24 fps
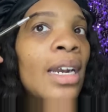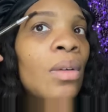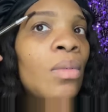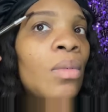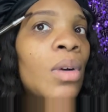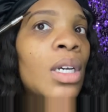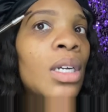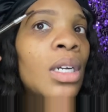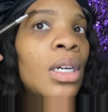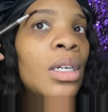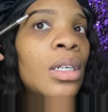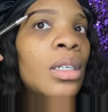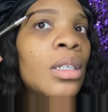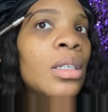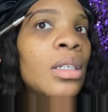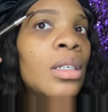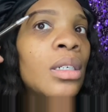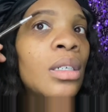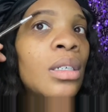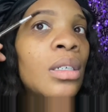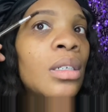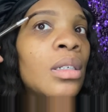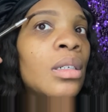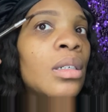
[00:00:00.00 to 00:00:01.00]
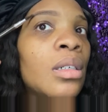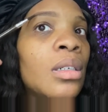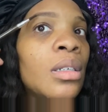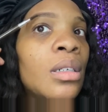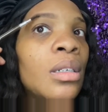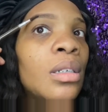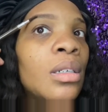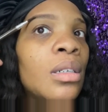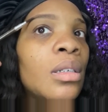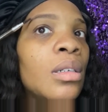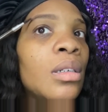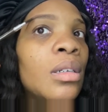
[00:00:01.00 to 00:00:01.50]
of want to
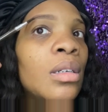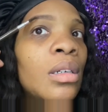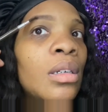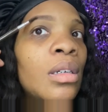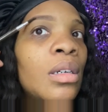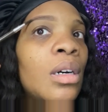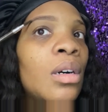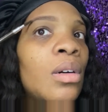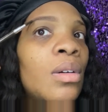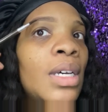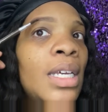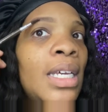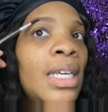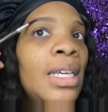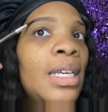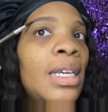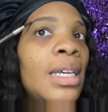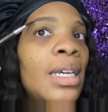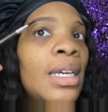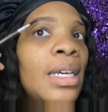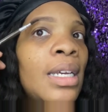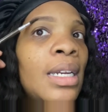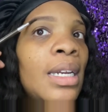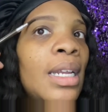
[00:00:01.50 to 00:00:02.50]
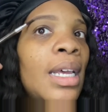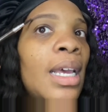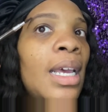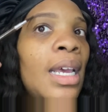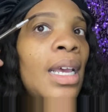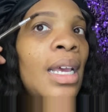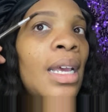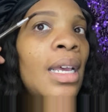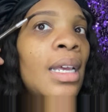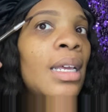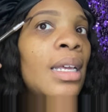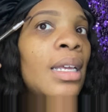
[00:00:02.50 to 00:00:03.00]
go in
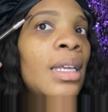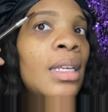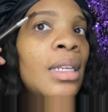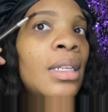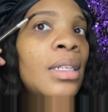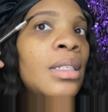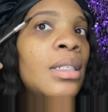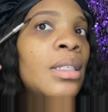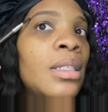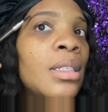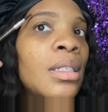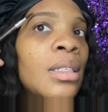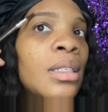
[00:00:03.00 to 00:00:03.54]
and,